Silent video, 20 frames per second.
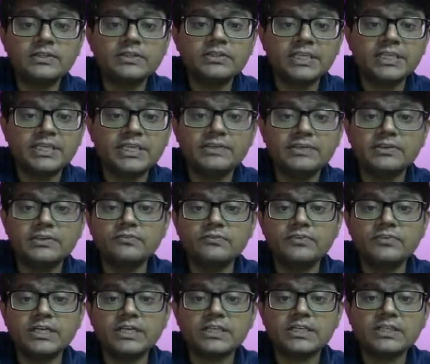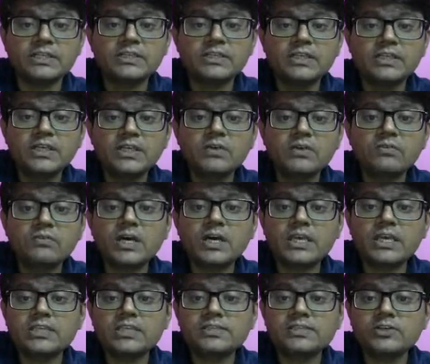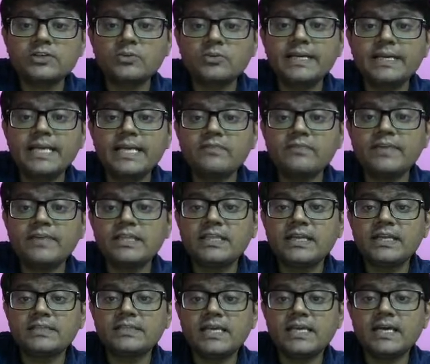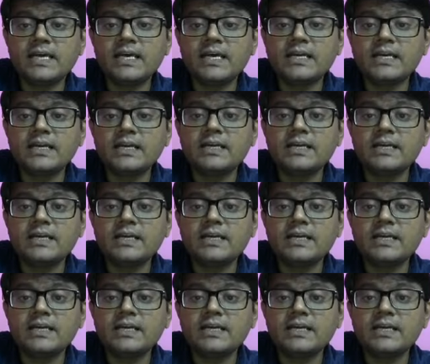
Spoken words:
The work is said to be done when there is a